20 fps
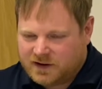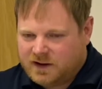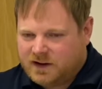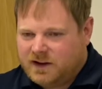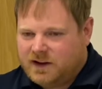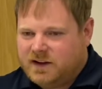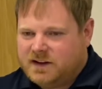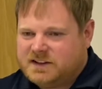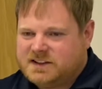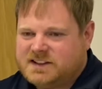
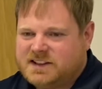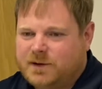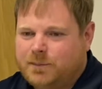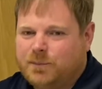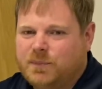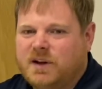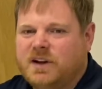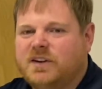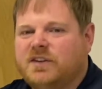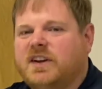
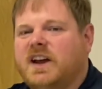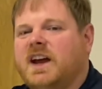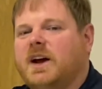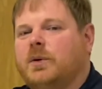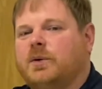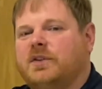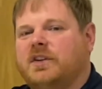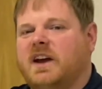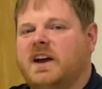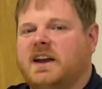simple as
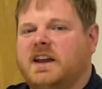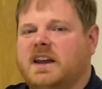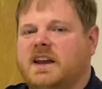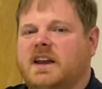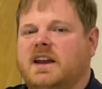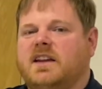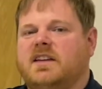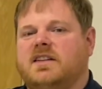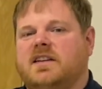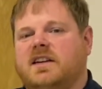house hacking
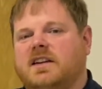is in the